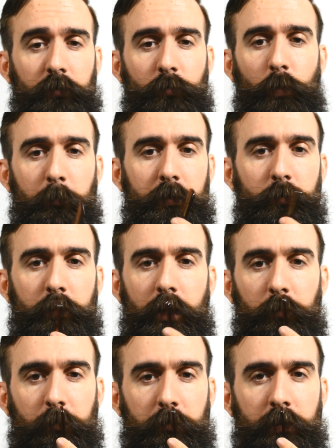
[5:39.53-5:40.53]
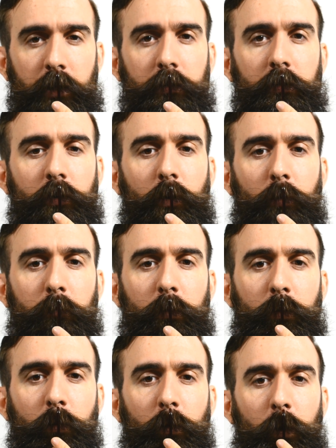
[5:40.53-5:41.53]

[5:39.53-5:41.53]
So what I'm going to do now is I'm going to take the comb,